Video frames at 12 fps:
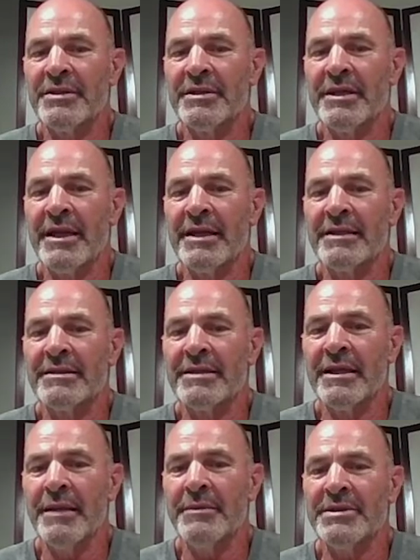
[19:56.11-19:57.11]
Then I'd say,
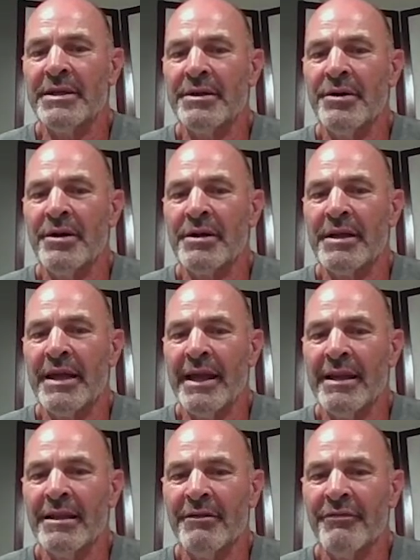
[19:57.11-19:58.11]
let me see your hook. And I had
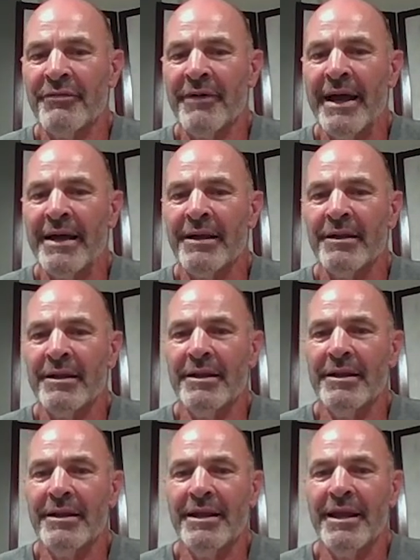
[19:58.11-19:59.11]
a little file.
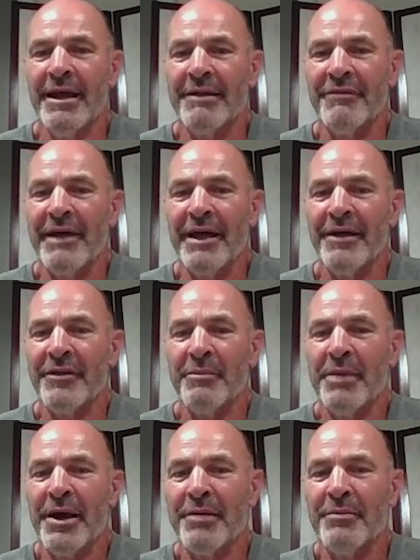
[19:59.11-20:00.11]
I'd file the
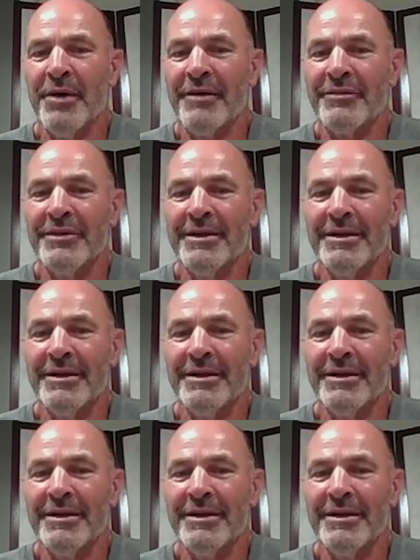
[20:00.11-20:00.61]
barb off it